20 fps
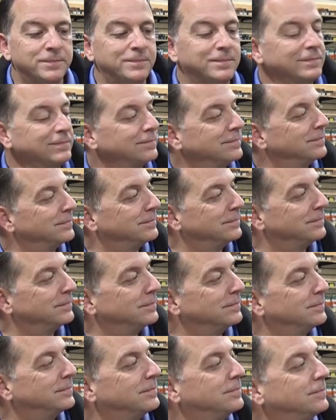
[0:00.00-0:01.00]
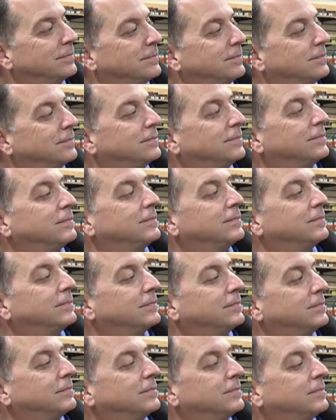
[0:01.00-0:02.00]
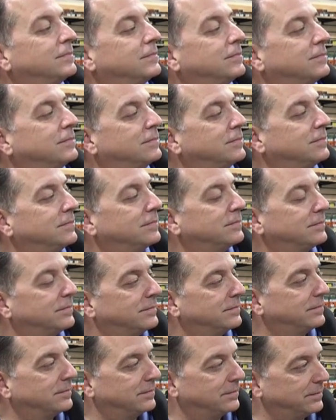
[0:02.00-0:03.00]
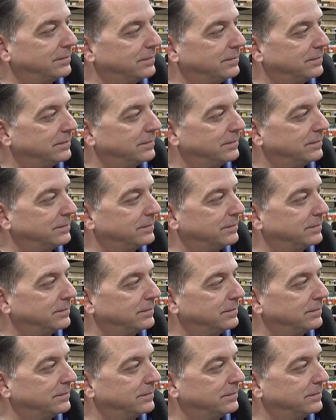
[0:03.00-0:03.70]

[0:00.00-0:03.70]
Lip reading: No words are spoken by the person on screen.